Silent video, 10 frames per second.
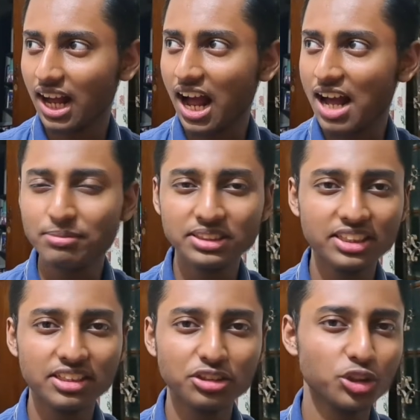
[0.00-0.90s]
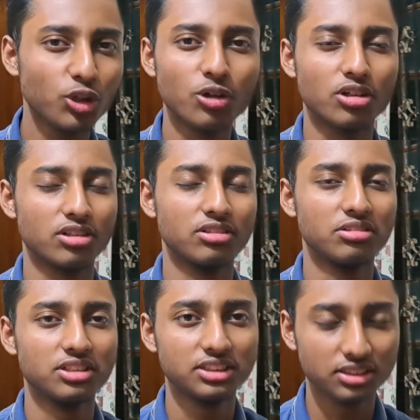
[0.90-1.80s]
I'm still in shock,
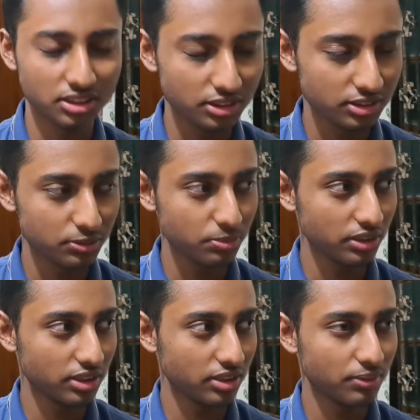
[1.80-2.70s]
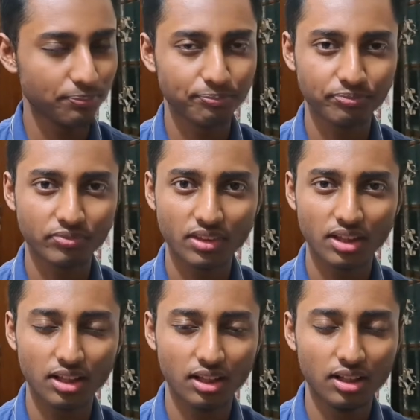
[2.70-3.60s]
honestly speaking.
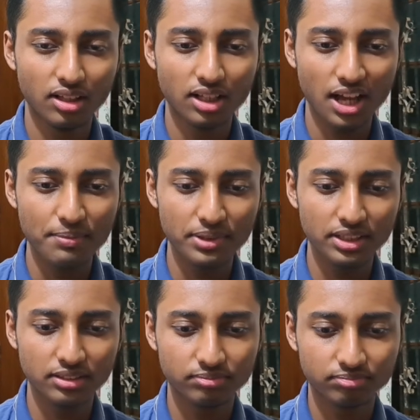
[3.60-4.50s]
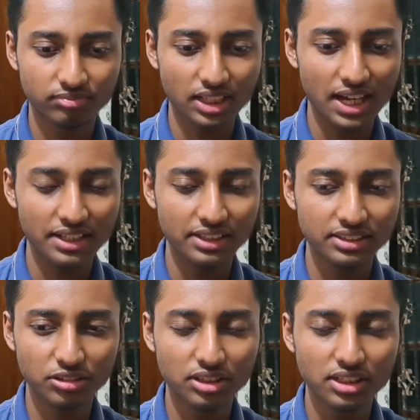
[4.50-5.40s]
I mean, it's
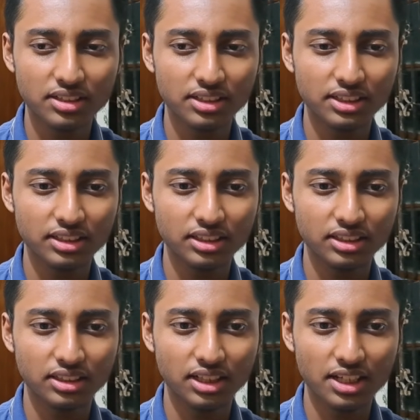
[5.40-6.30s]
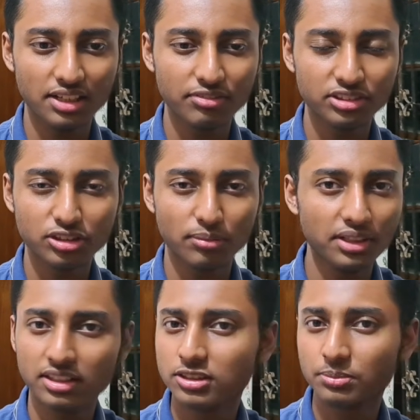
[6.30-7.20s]
not that it was completely
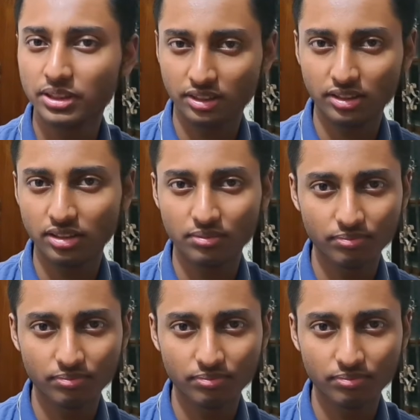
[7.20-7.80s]
unexpected.